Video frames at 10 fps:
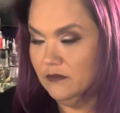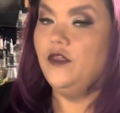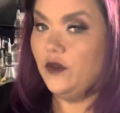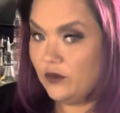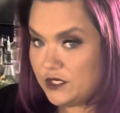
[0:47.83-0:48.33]

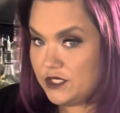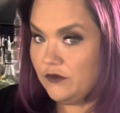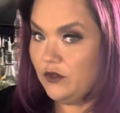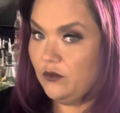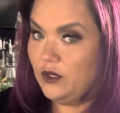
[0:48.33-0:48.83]
The origin
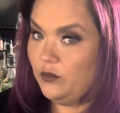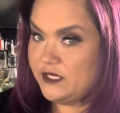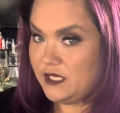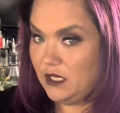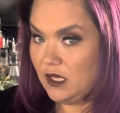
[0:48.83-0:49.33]
of the word
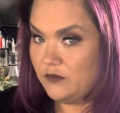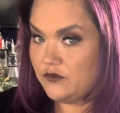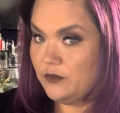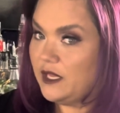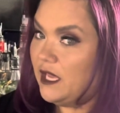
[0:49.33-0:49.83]
whiskey comes
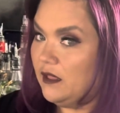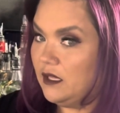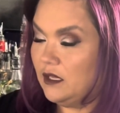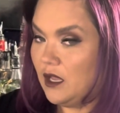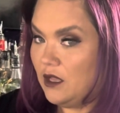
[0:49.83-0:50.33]
from
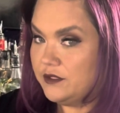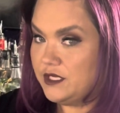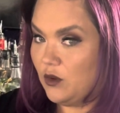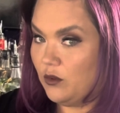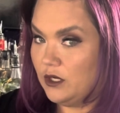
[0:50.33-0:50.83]
Gaelic and
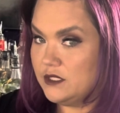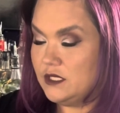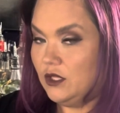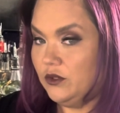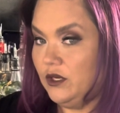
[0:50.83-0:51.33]
Celtic words,
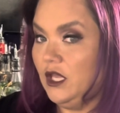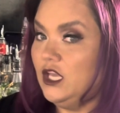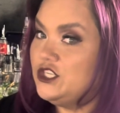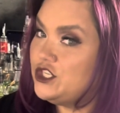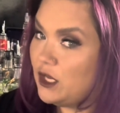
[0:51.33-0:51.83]
including
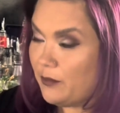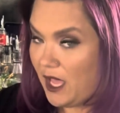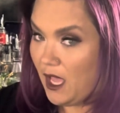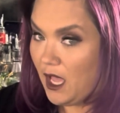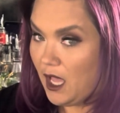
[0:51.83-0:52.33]

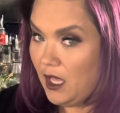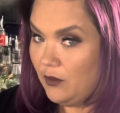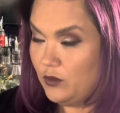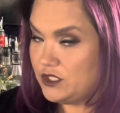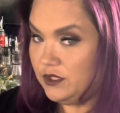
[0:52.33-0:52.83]
ishkabaha,
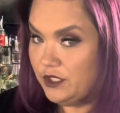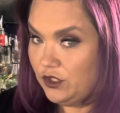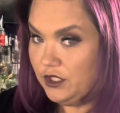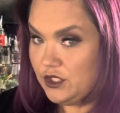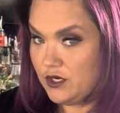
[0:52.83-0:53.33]
which
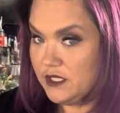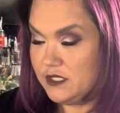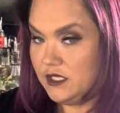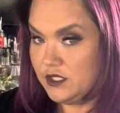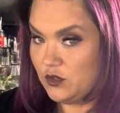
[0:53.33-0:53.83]
literally
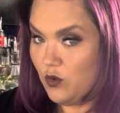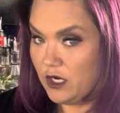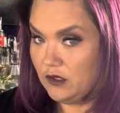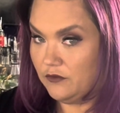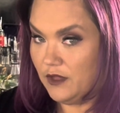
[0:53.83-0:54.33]
translates to
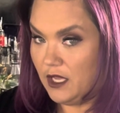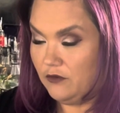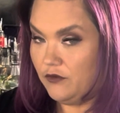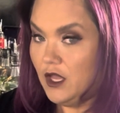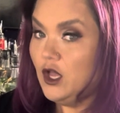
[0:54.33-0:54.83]
water of
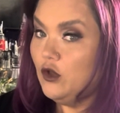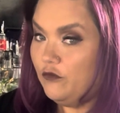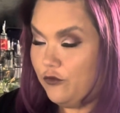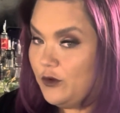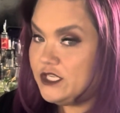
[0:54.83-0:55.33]
life,
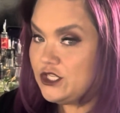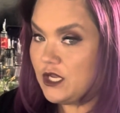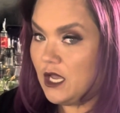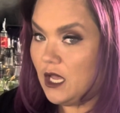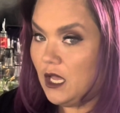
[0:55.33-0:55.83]

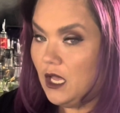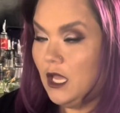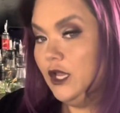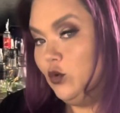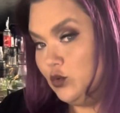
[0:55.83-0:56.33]
fuishka,
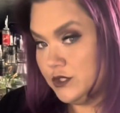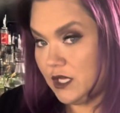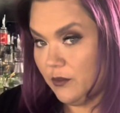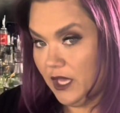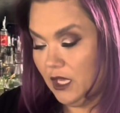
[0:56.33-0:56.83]
and
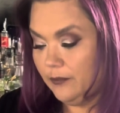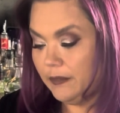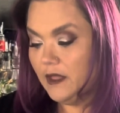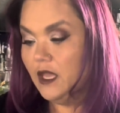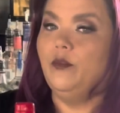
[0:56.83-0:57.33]
uskabe.
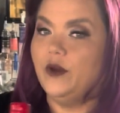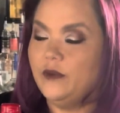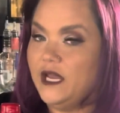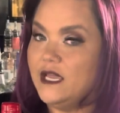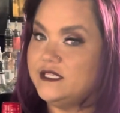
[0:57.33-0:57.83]

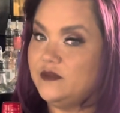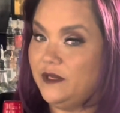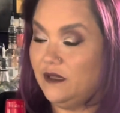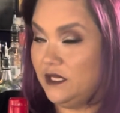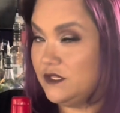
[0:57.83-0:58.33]
Bourbon has to
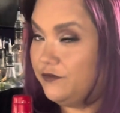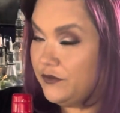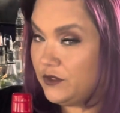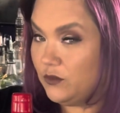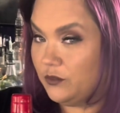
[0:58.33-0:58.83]
be at least
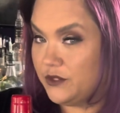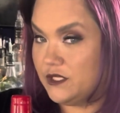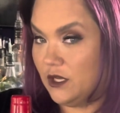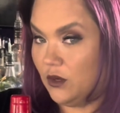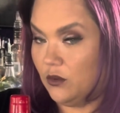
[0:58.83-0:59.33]
51%
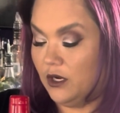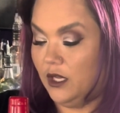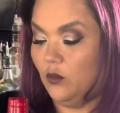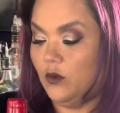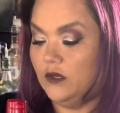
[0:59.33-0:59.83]
corn,
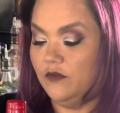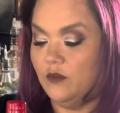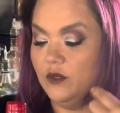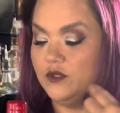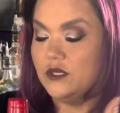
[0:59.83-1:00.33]
and one of the most